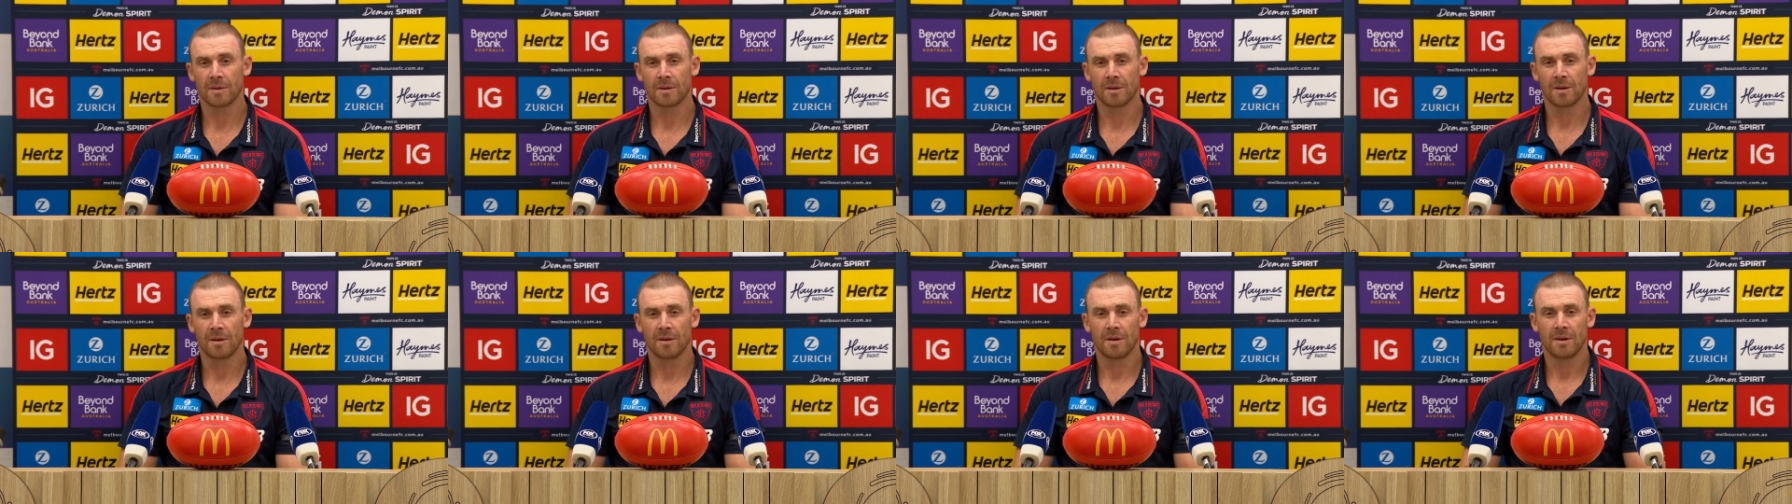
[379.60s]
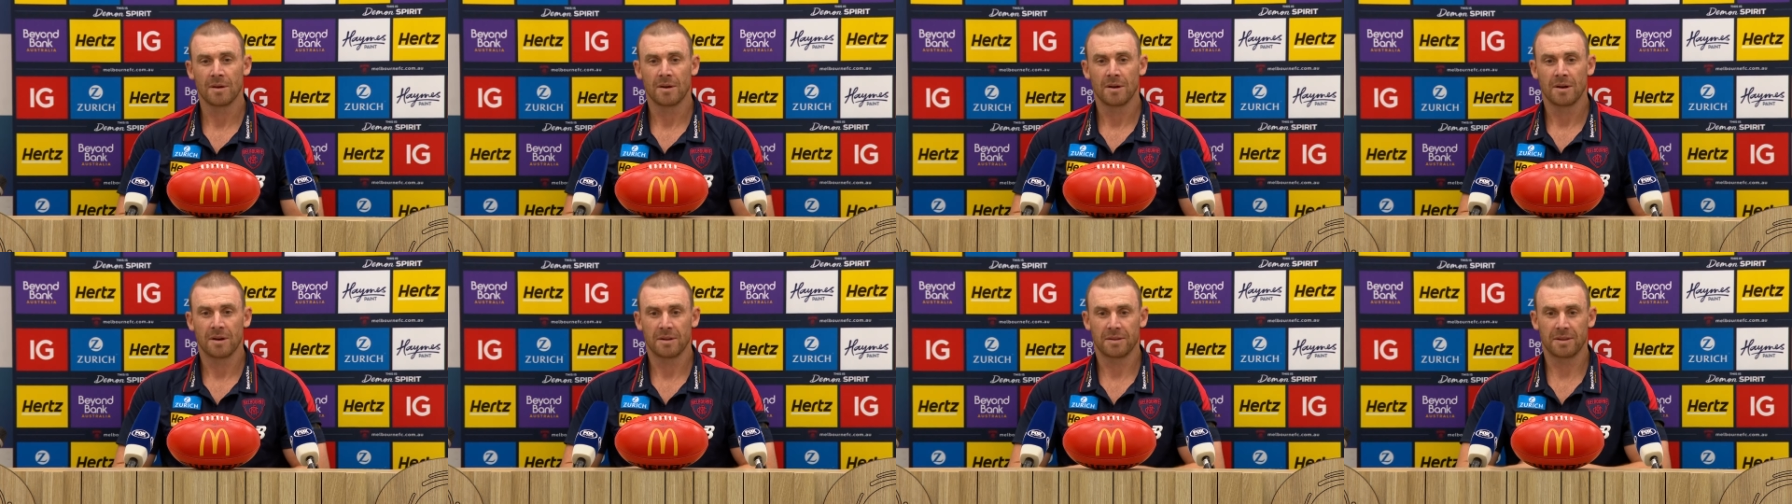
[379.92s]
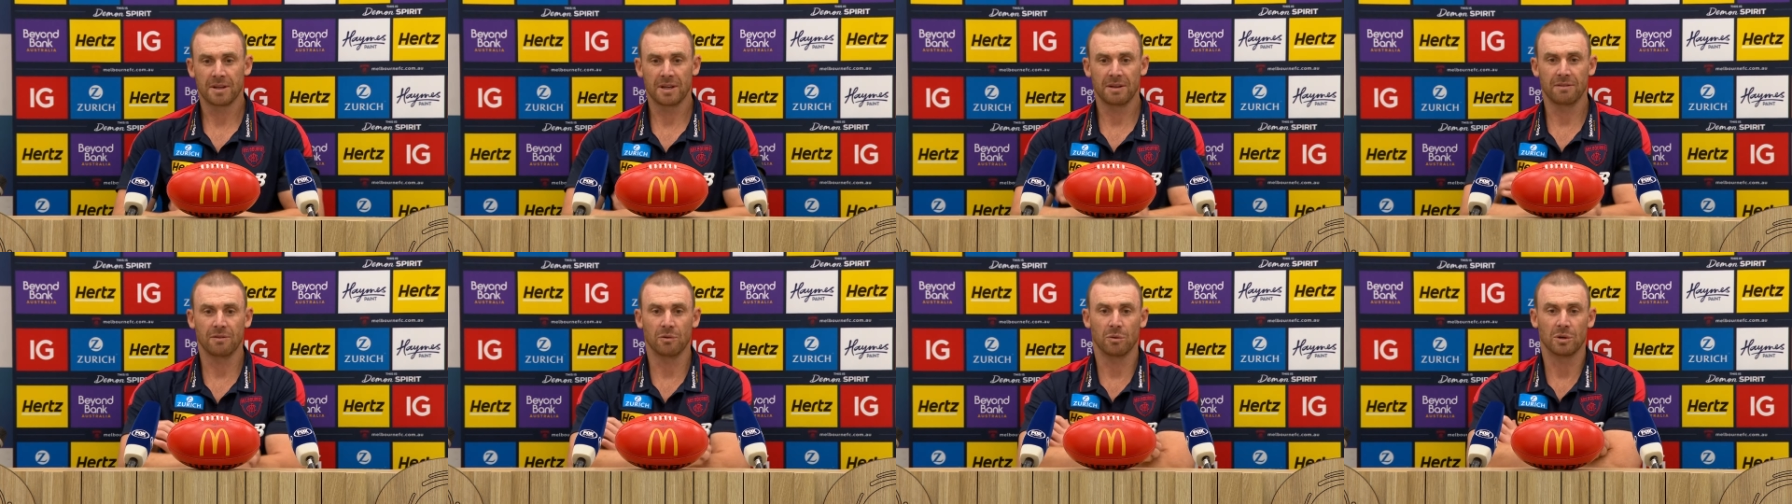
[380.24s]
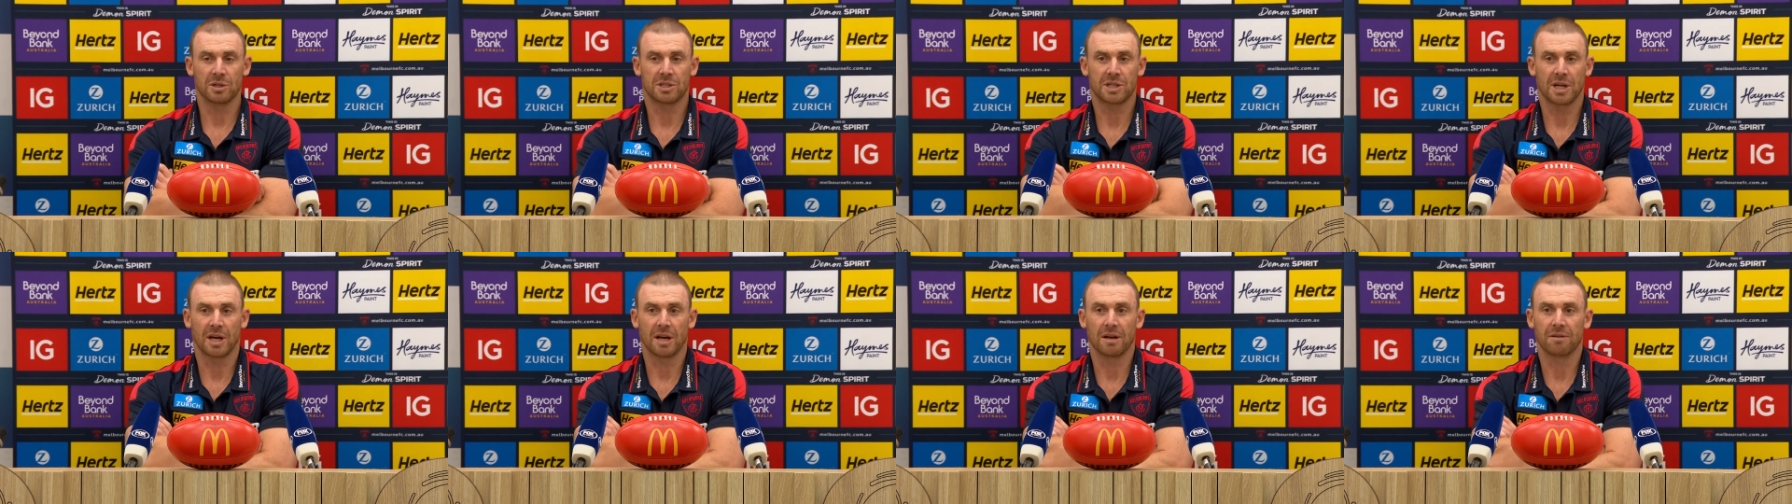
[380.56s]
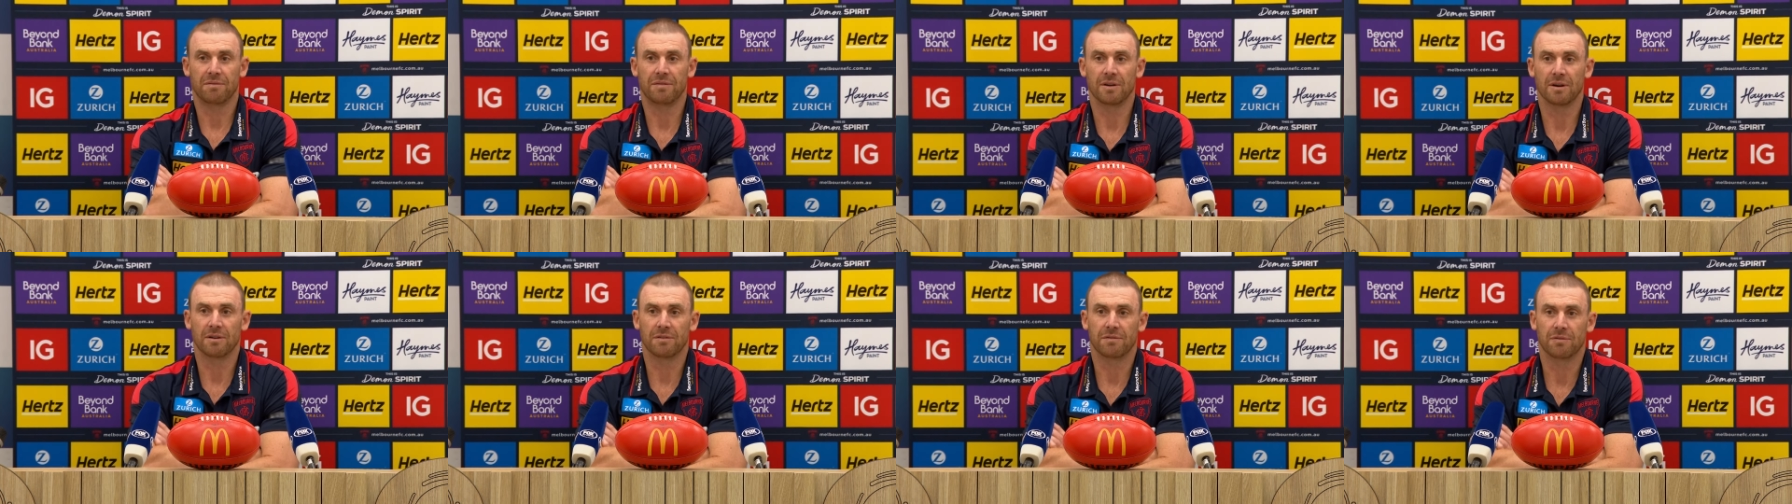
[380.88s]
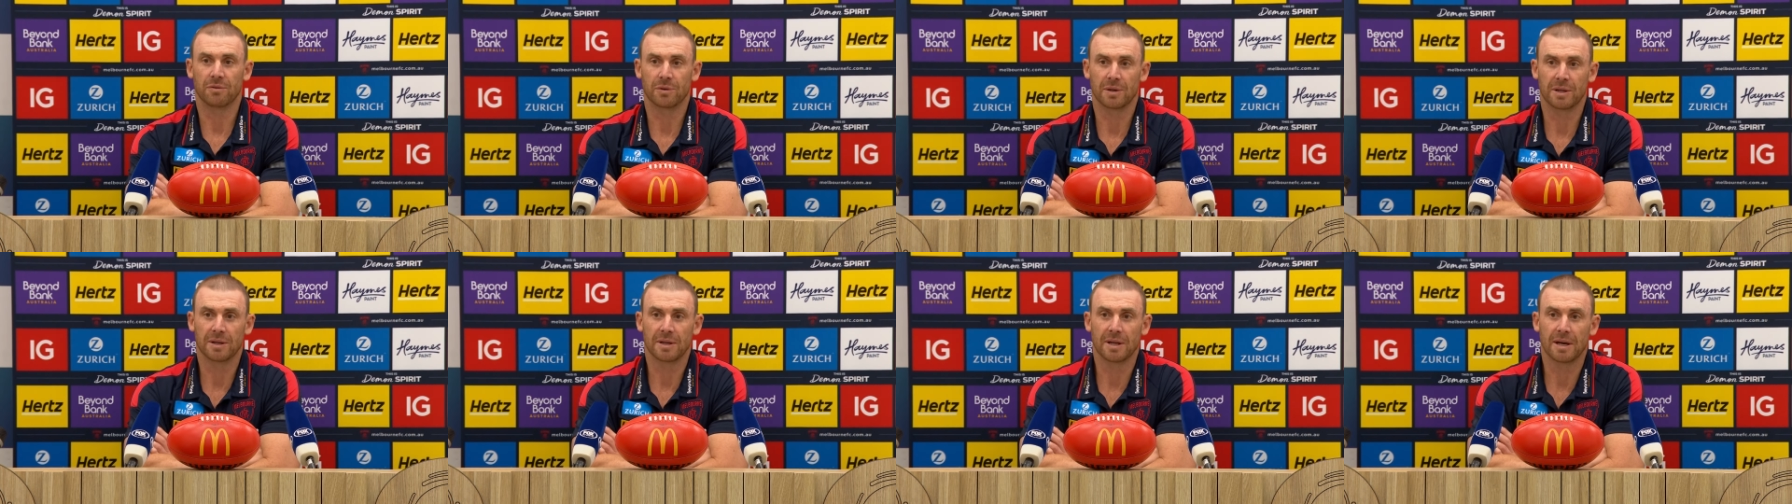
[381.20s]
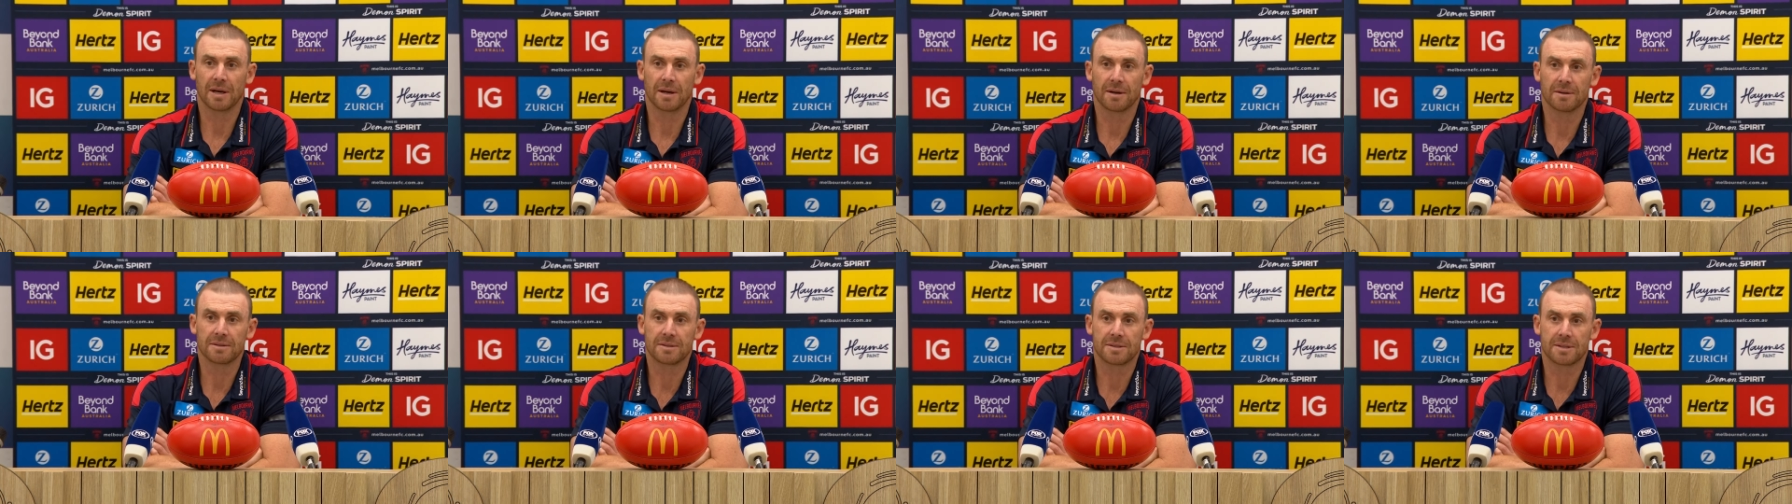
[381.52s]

I think if you watch AFL footy now,